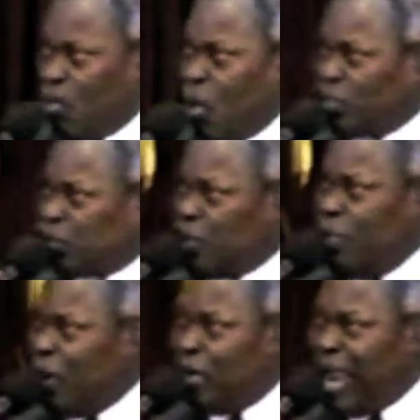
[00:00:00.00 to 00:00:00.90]
What
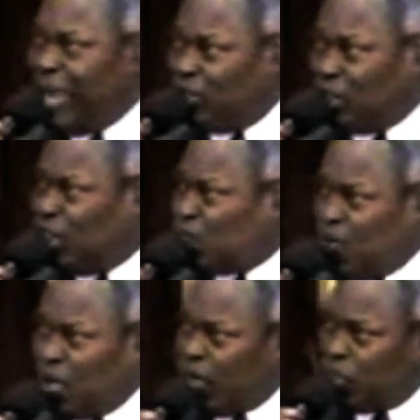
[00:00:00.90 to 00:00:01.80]
symbolizes
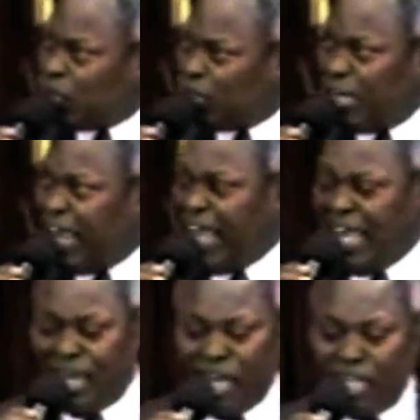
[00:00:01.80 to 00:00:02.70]
for us
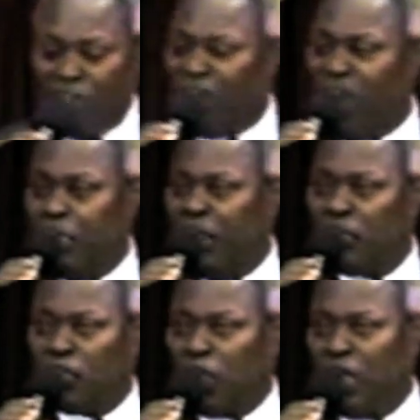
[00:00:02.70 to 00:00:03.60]
today the
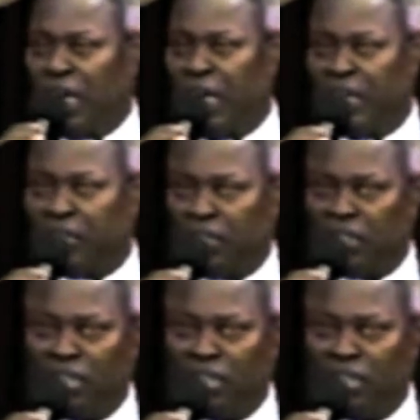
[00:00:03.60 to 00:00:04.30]
flaming sword?